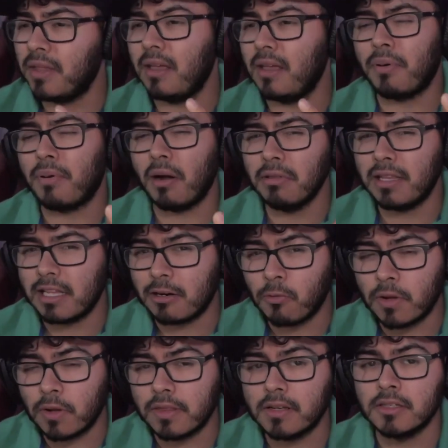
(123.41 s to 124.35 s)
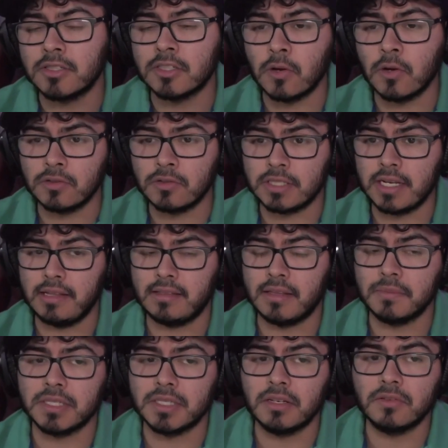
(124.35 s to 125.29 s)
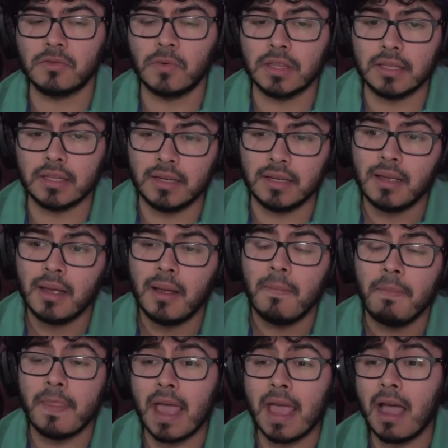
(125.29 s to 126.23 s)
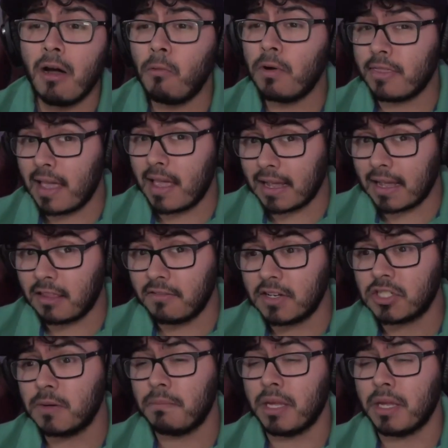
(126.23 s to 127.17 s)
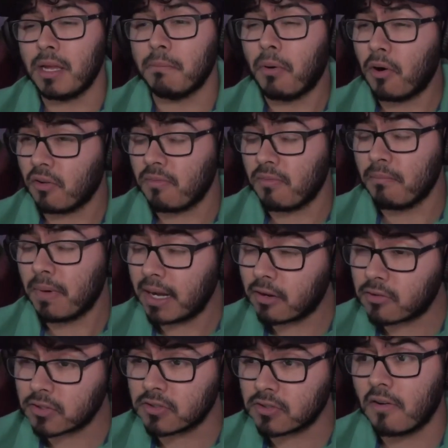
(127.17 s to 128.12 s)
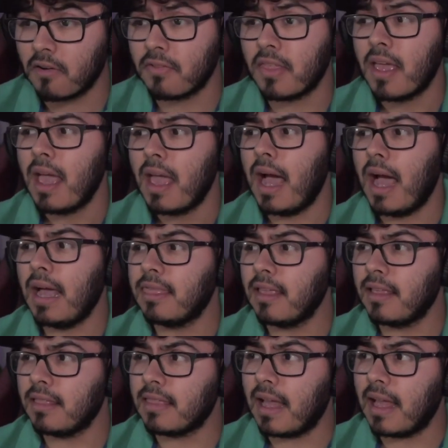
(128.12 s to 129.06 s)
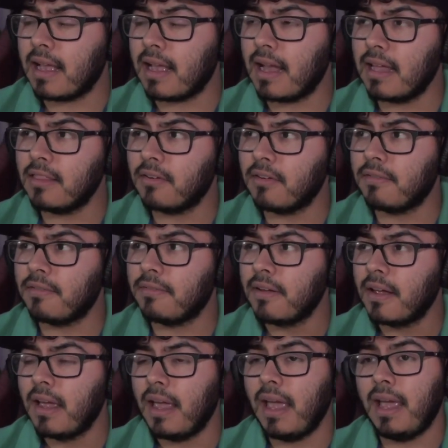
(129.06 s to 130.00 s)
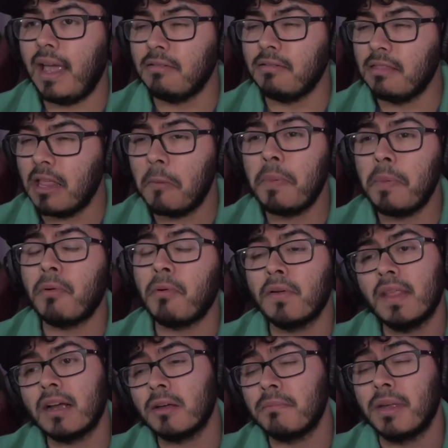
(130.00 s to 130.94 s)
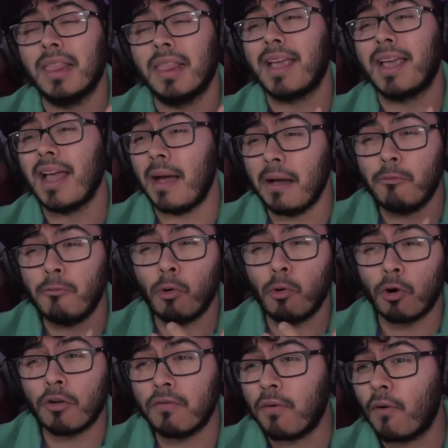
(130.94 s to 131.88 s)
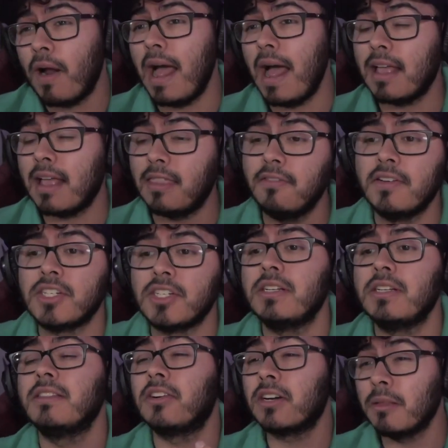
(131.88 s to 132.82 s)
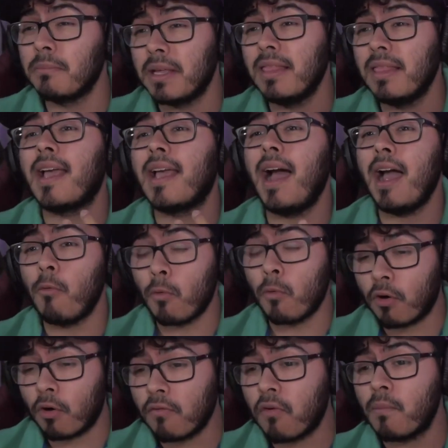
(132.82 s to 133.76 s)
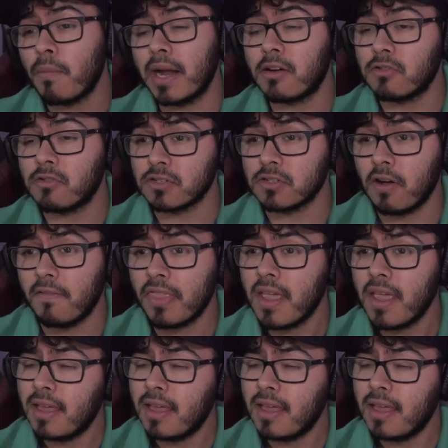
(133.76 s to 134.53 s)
They probably didn't want to associate themselves with it. Now with Activision being part of Microsoft, I think that kind of, hey, now people are not going to be like, I work for Activision. They're going to be like, I work for Microsoft.